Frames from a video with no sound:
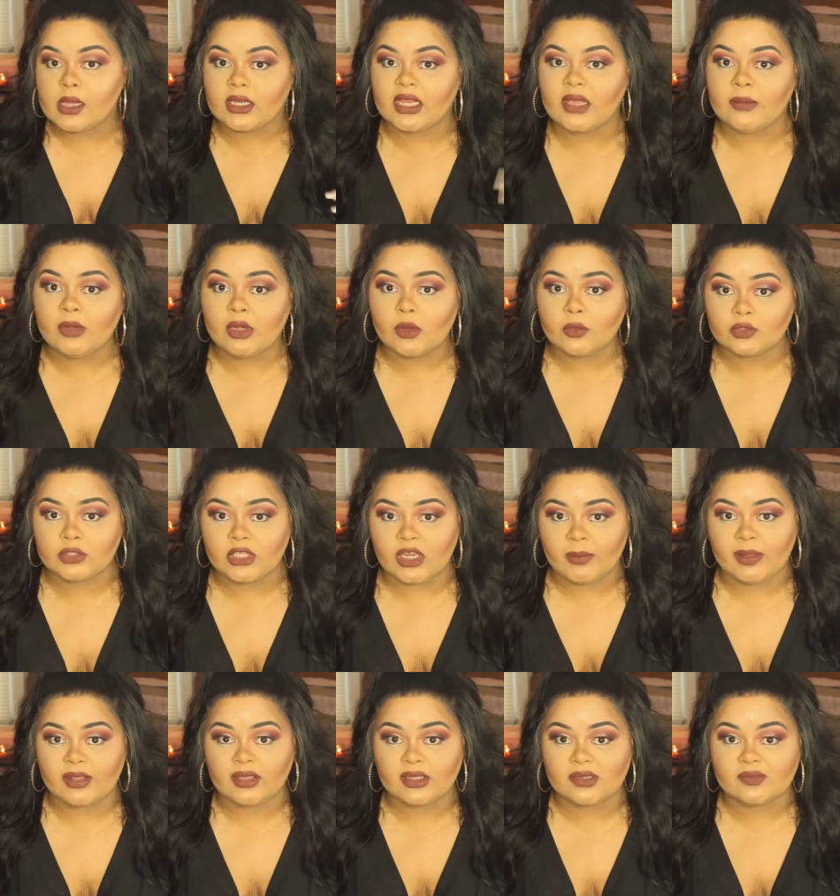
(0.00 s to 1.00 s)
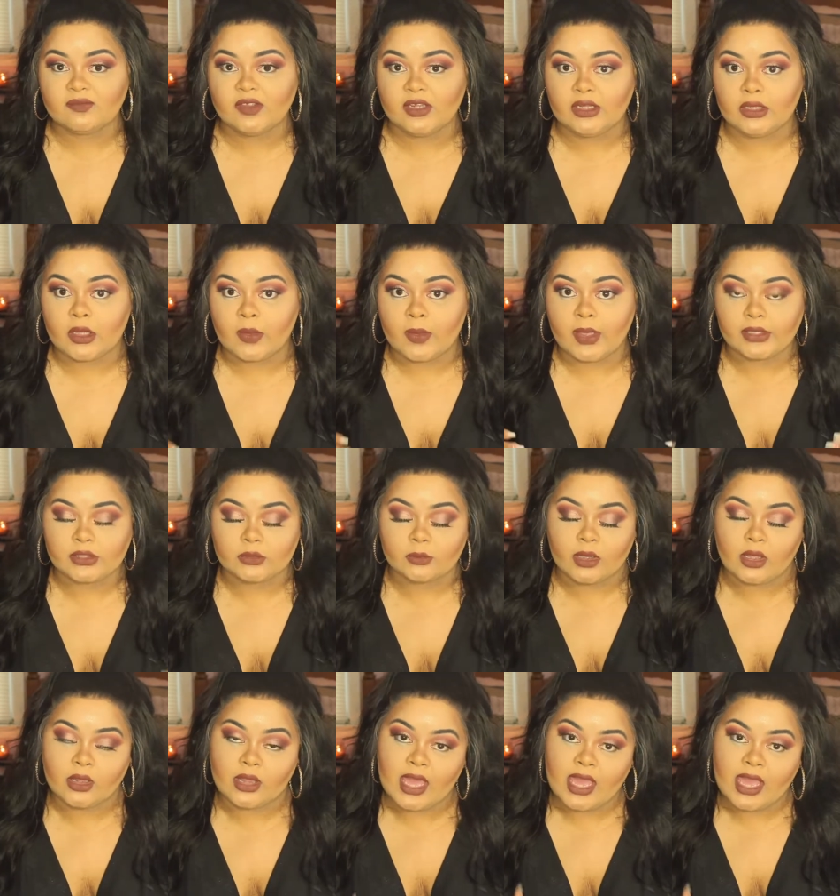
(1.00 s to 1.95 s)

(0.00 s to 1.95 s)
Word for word: Let me know what you think about this video, as well